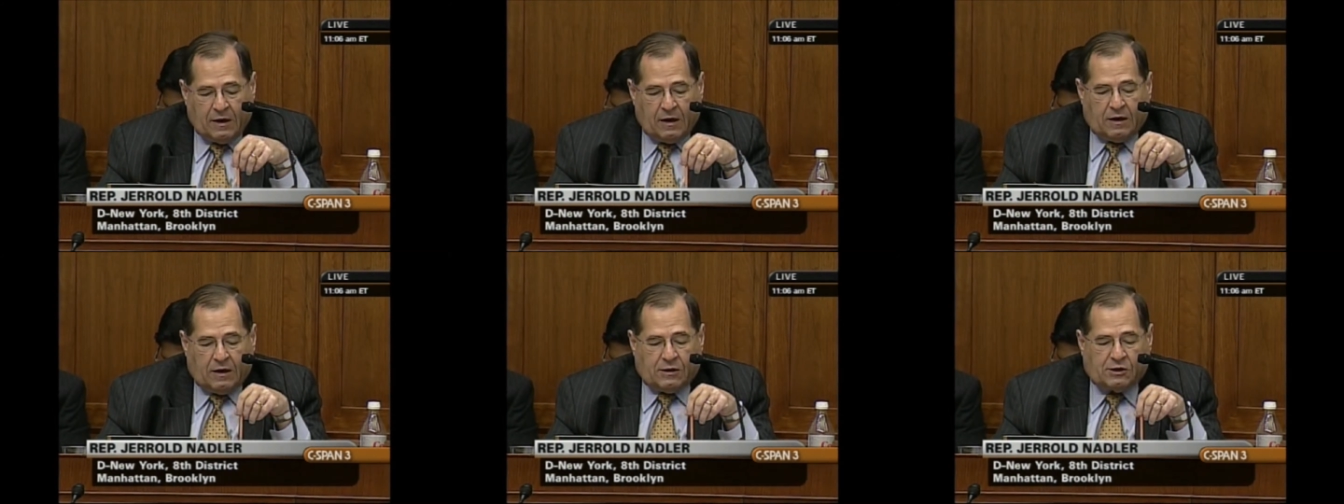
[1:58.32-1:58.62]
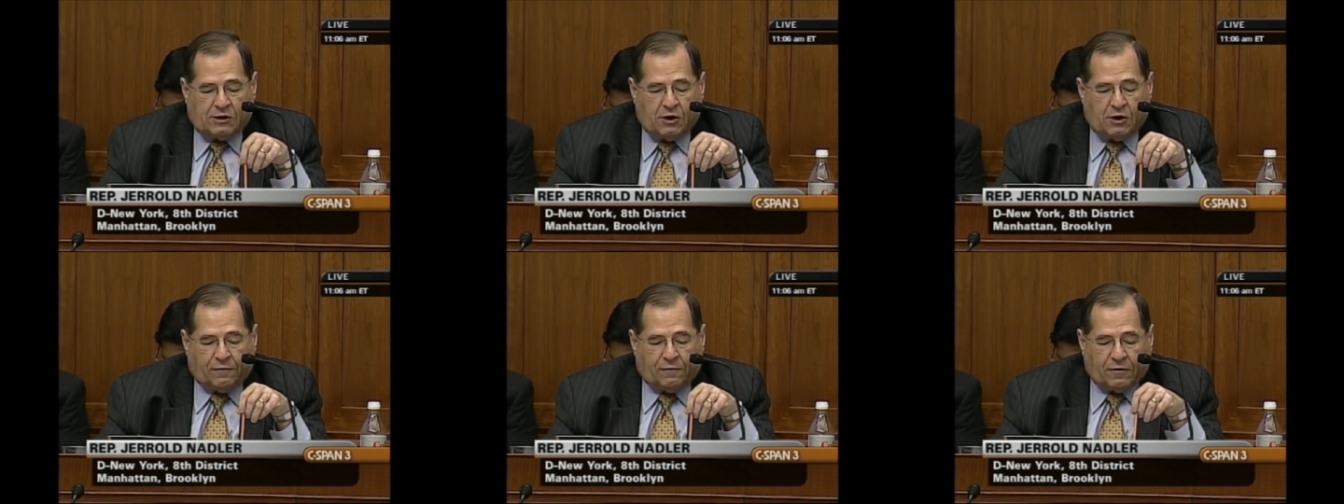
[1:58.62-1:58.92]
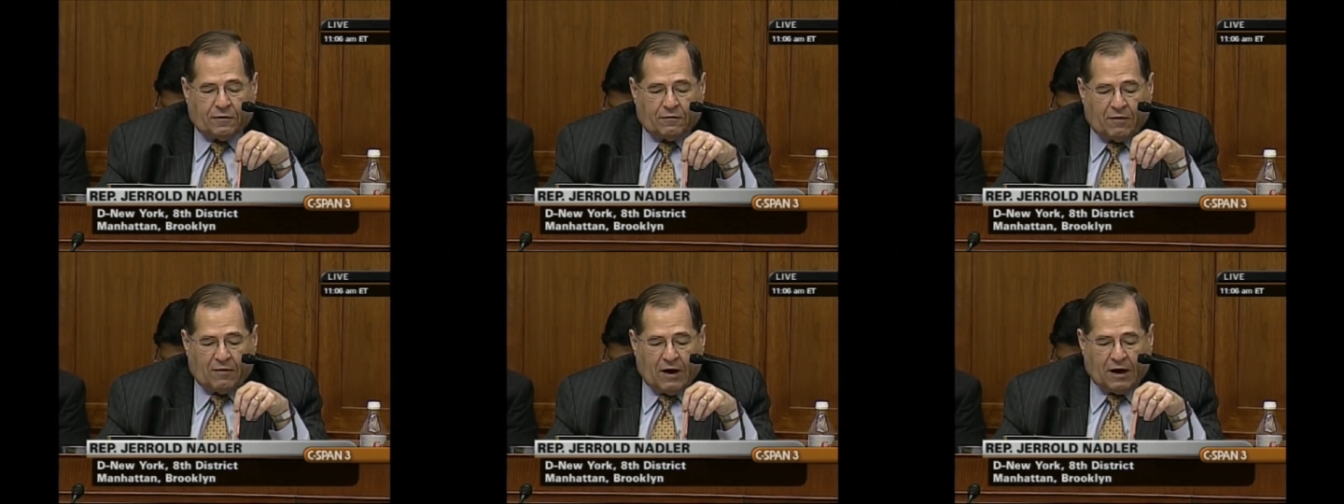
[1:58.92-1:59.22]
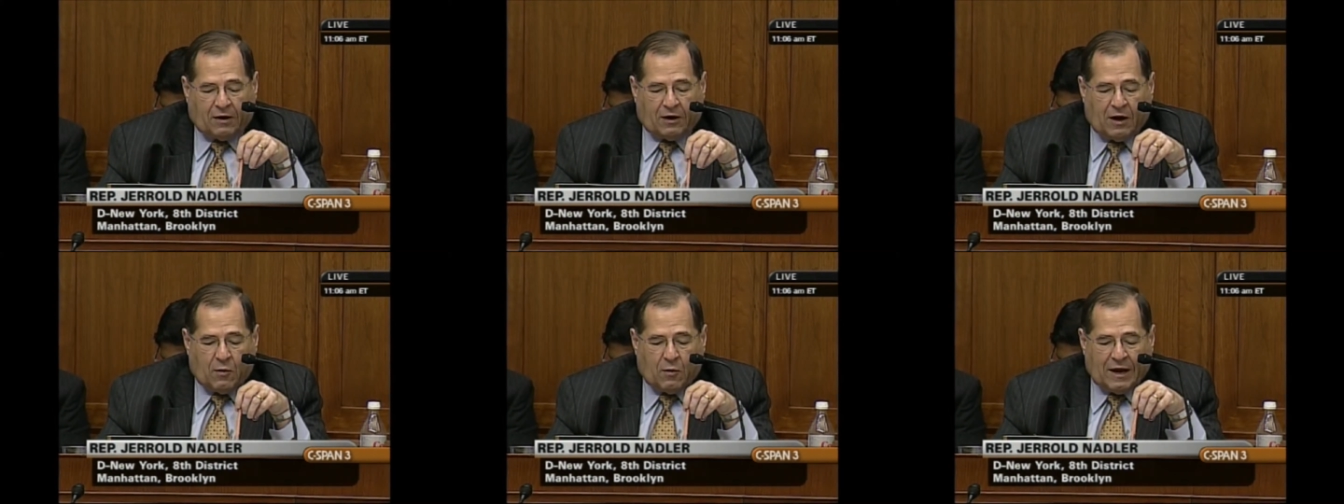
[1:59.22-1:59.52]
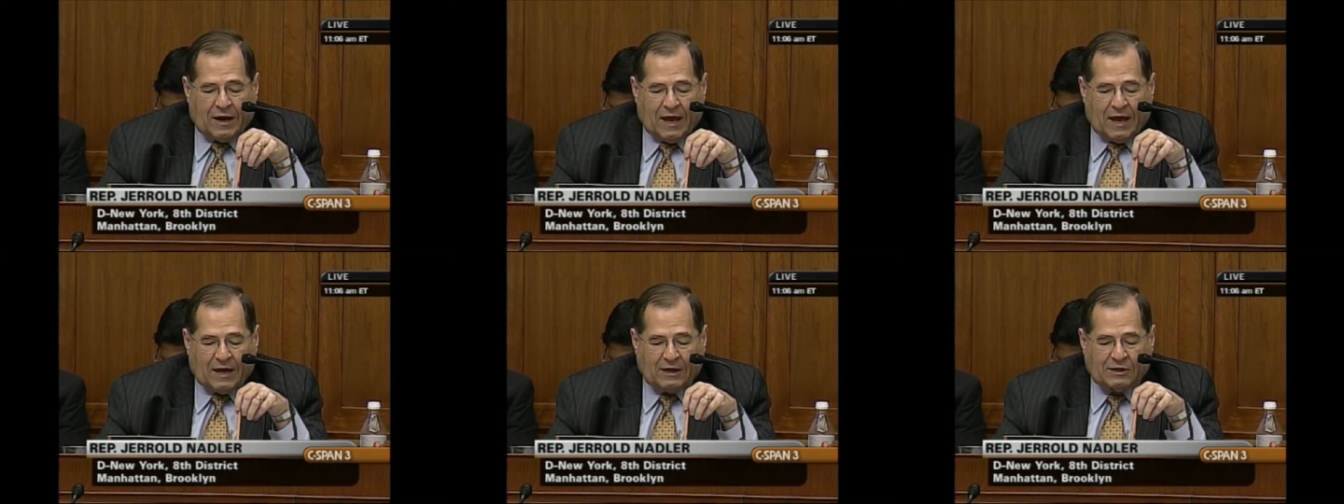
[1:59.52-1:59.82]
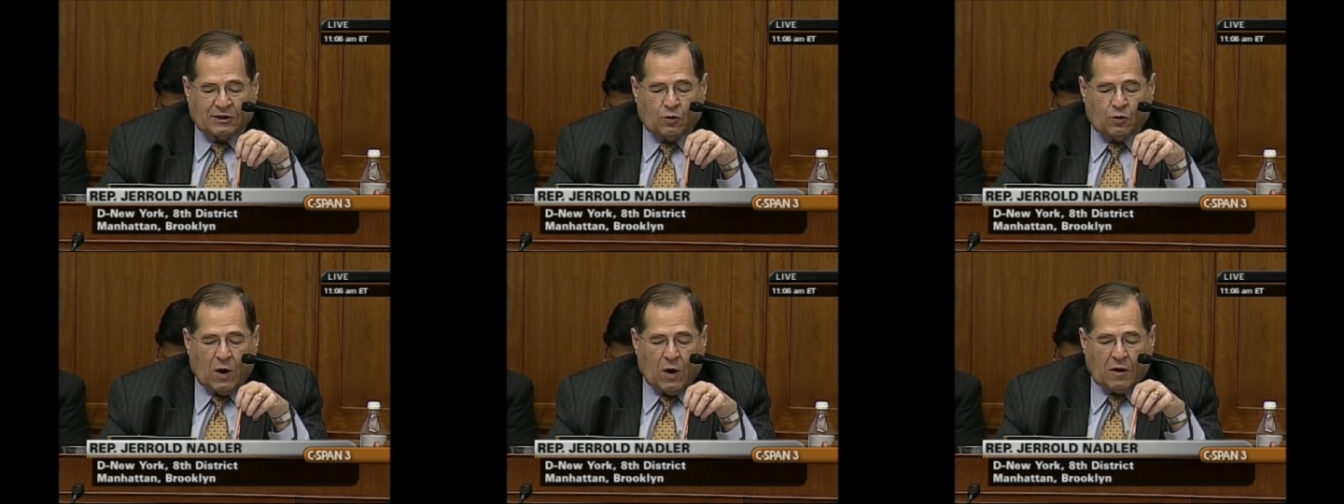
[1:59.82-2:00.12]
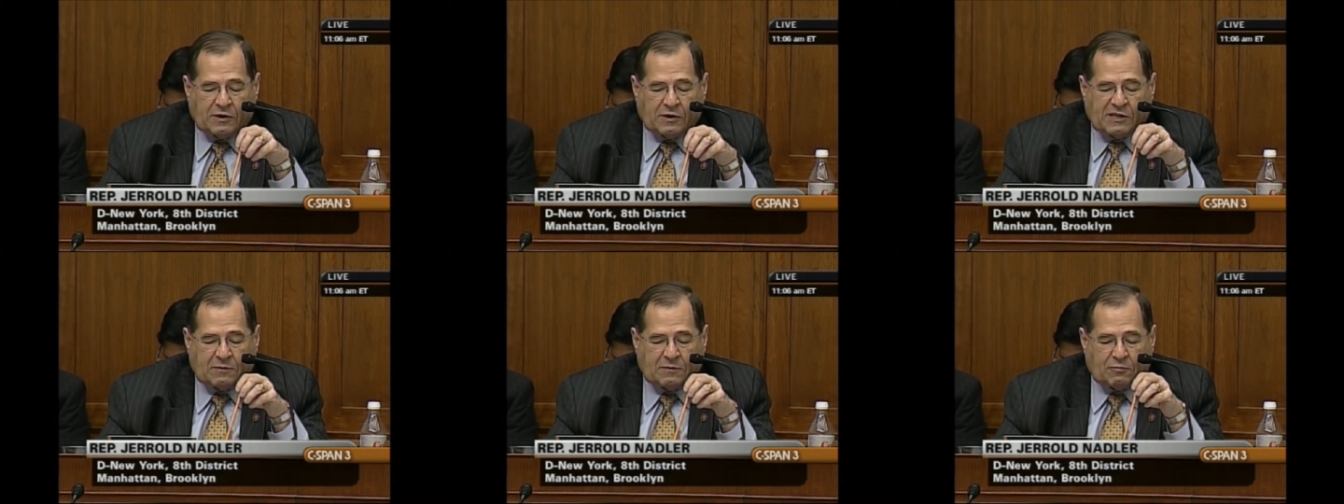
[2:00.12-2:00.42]
So, for the record, I want to ask you what
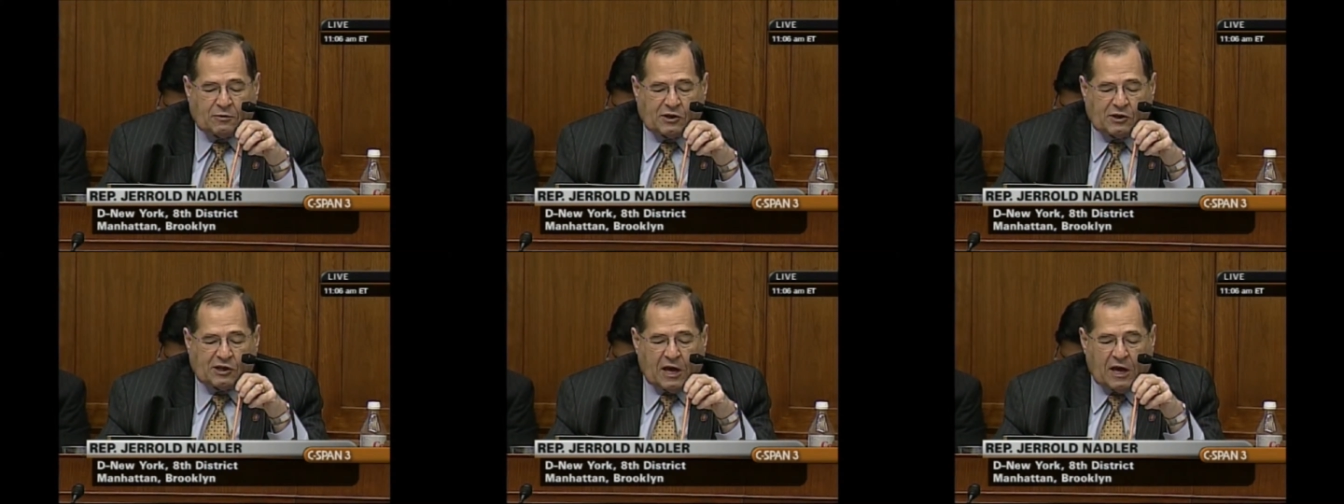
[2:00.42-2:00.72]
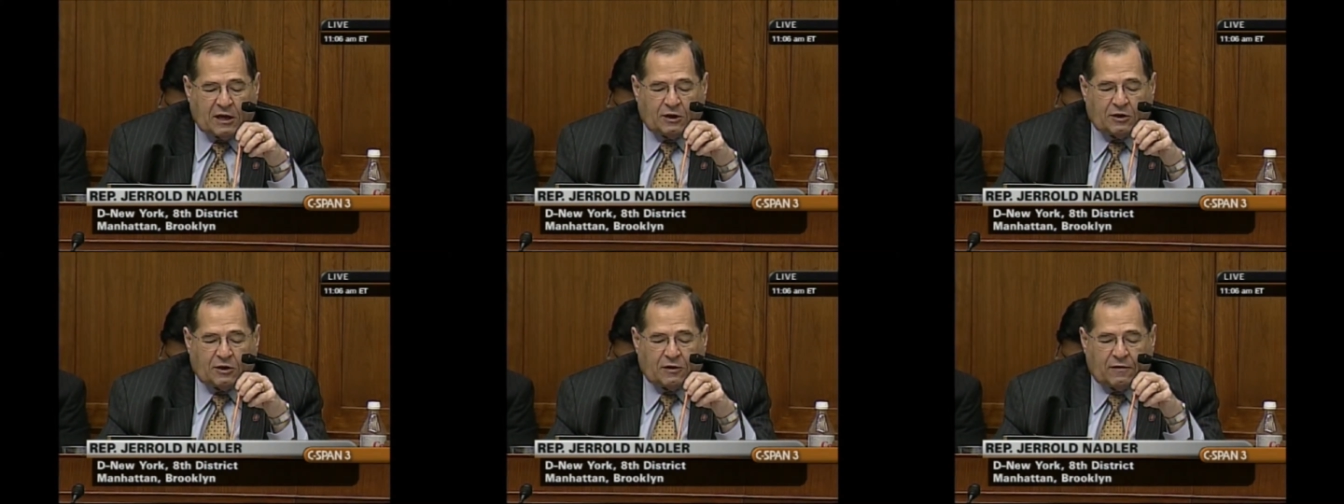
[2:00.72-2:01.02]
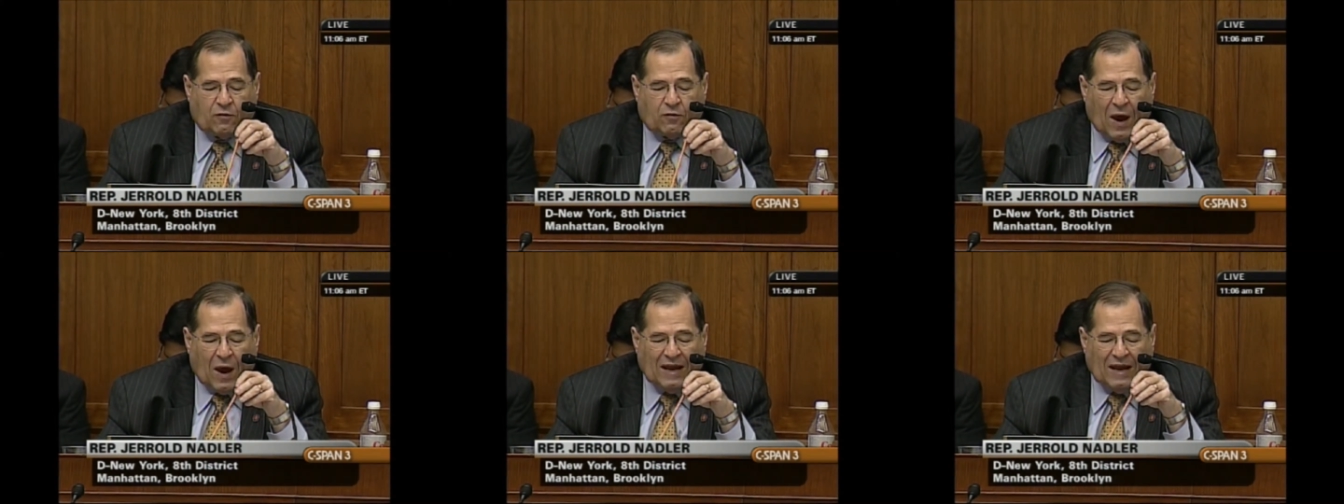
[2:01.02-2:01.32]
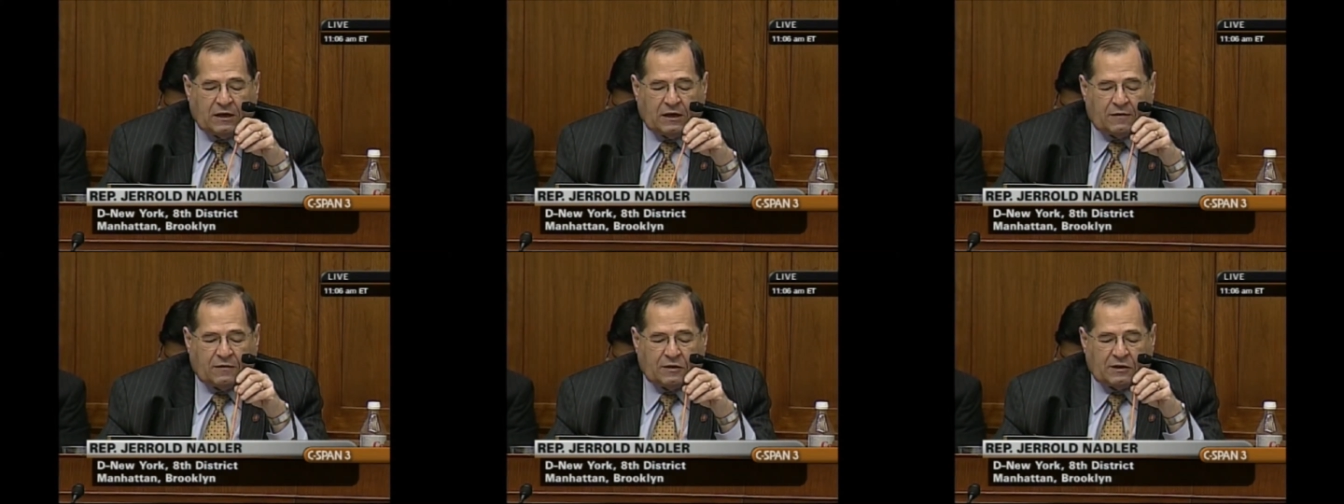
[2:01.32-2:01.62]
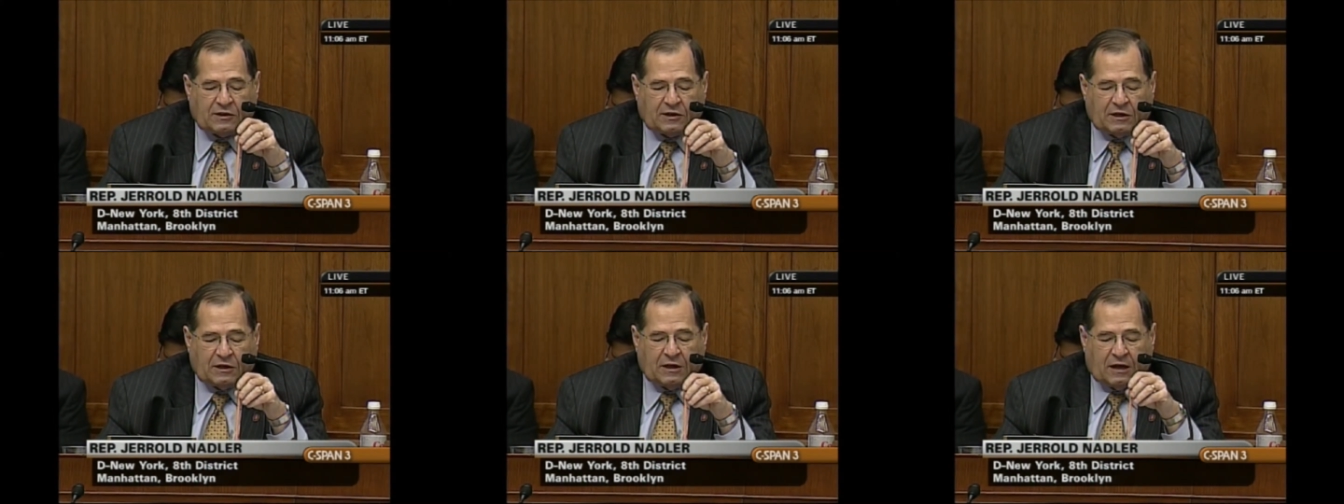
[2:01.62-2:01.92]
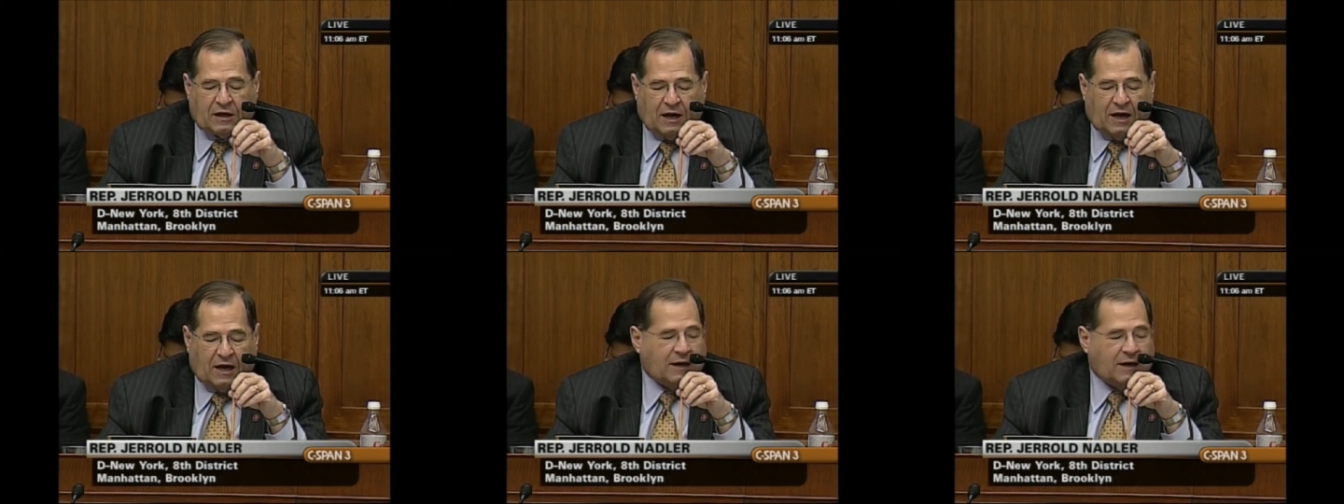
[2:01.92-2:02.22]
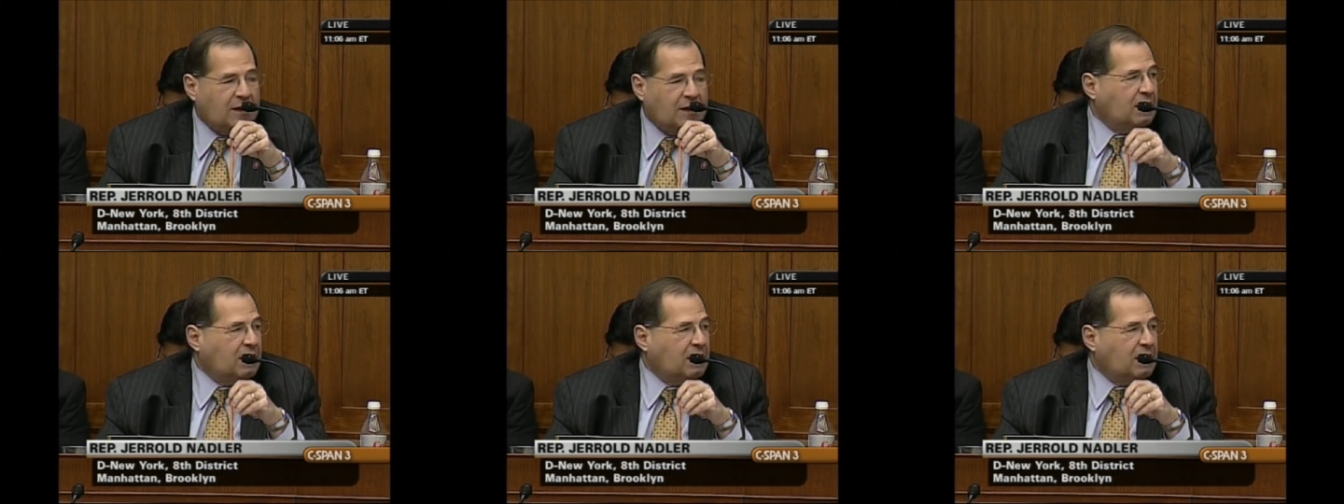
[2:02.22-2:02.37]
was the percentage of weight of the silicon